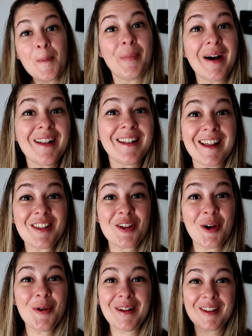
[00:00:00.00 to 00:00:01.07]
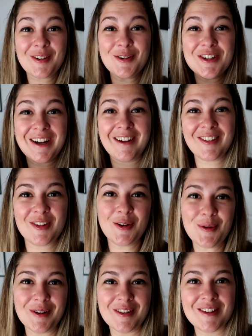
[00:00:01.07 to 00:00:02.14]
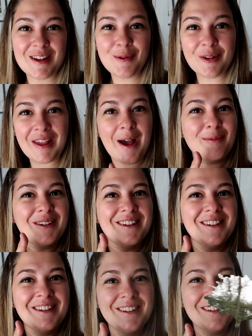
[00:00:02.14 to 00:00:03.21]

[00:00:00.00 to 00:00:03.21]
But let's go check out the zoo and see what's happening.